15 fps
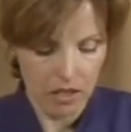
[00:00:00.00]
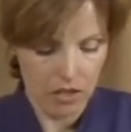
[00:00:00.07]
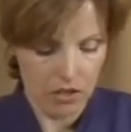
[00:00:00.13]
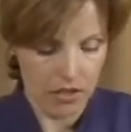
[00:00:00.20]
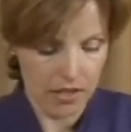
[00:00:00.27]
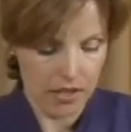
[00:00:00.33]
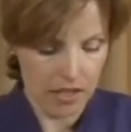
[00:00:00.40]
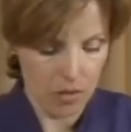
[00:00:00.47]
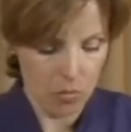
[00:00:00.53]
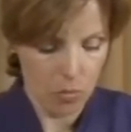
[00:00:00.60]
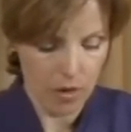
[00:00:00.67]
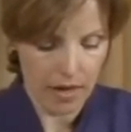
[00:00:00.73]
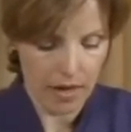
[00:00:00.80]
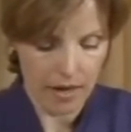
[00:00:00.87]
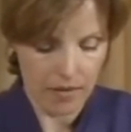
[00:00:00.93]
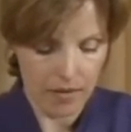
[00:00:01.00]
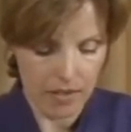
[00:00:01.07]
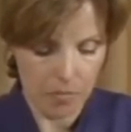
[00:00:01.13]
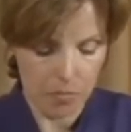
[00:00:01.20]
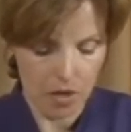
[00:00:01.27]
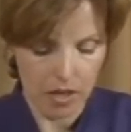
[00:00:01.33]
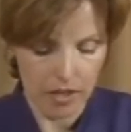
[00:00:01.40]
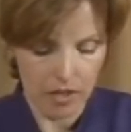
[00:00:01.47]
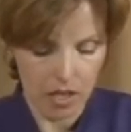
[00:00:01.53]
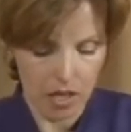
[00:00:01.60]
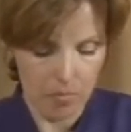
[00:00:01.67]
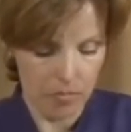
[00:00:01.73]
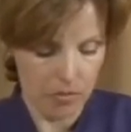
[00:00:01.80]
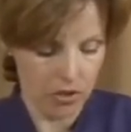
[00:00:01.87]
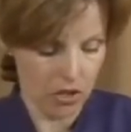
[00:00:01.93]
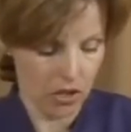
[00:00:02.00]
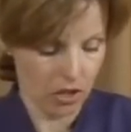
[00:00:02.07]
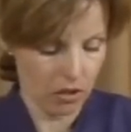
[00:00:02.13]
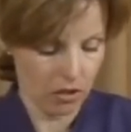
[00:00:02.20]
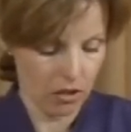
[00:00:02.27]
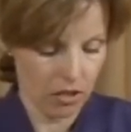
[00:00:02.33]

to see where the spine comes to.